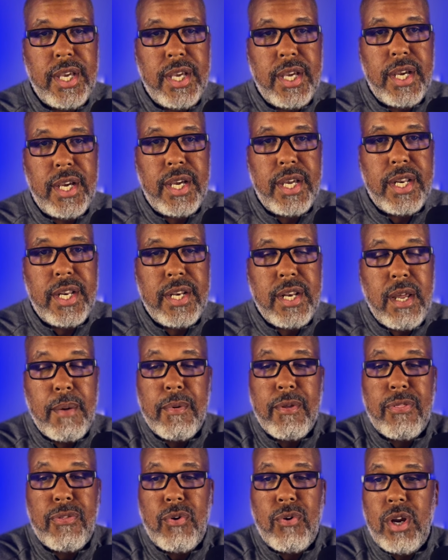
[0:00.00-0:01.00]
Uh,
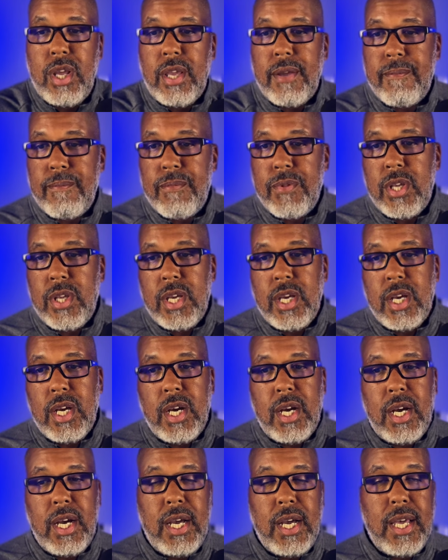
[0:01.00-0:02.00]
number three,
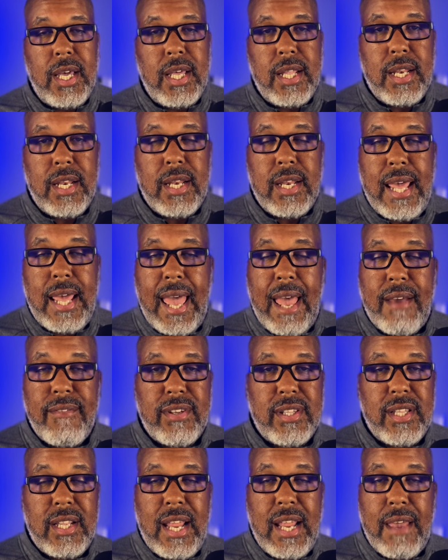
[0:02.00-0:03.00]
uh,
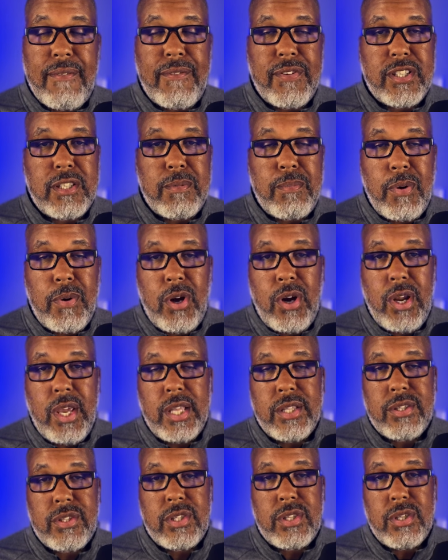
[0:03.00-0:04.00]
having the life
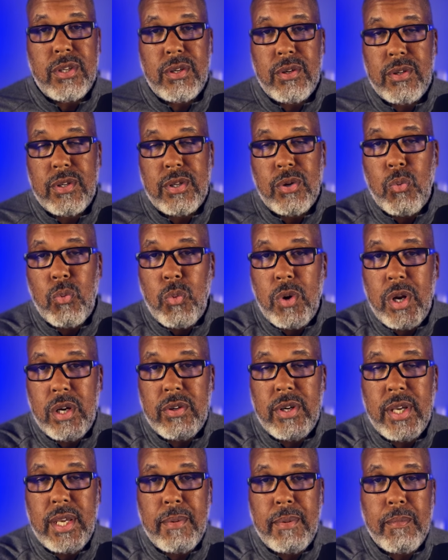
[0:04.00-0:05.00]
experience to to
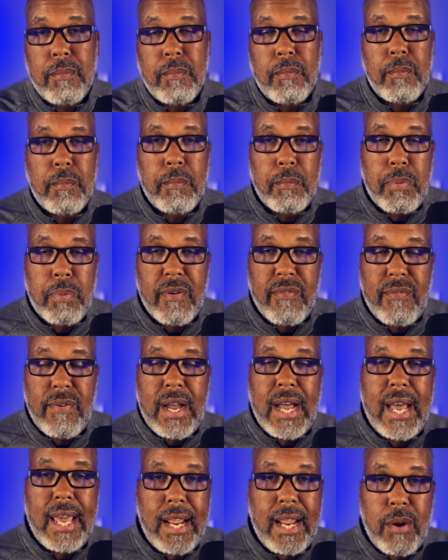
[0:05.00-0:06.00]
really
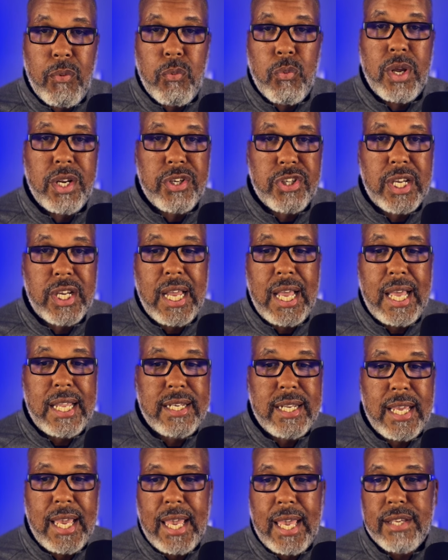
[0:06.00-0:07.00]
provide a rich
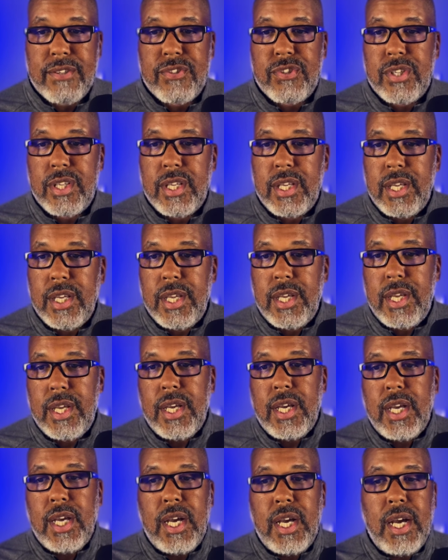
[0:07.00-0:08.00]
context.
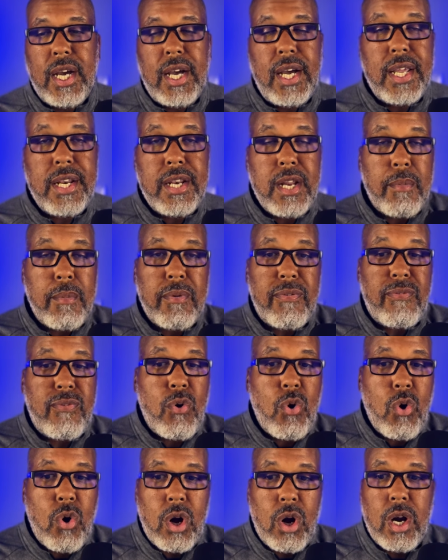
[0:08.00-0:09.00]
Uh, number
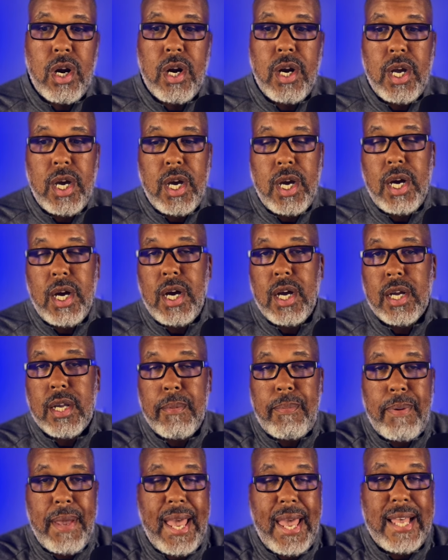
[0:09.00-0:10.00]
four, uh,
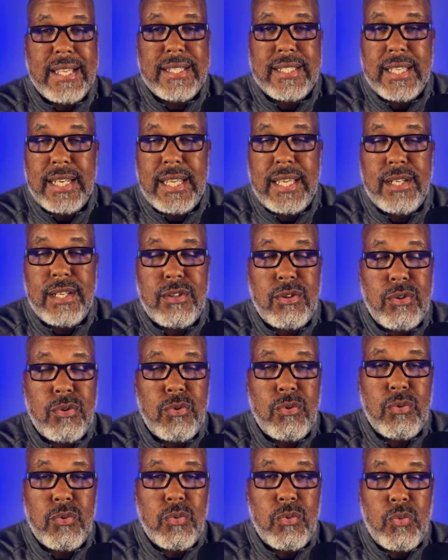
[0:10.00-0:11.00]
capacity
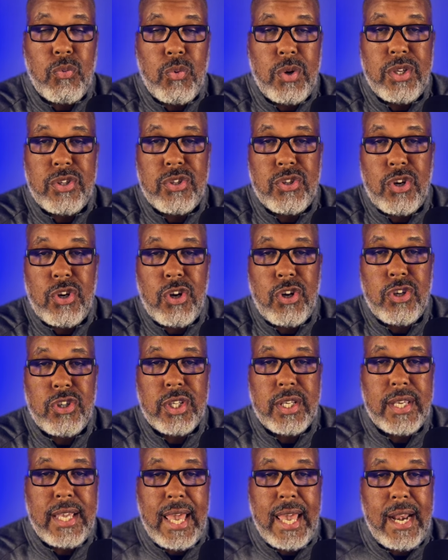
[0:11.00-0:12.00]
to
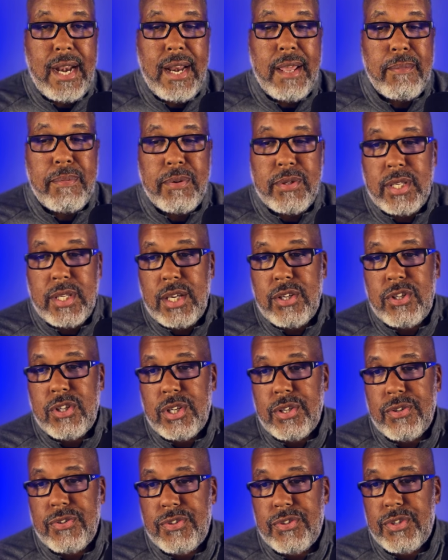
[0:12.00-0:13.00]
research candidate
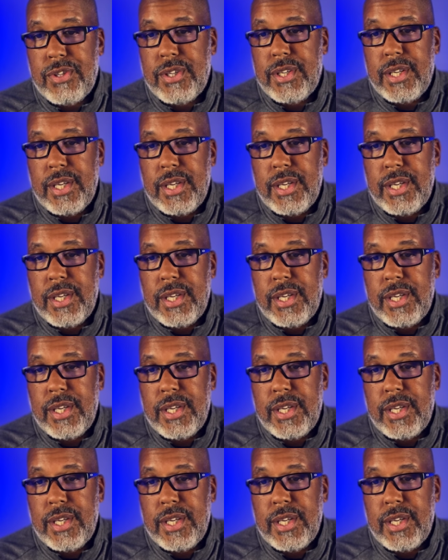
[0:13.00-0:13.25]
positions.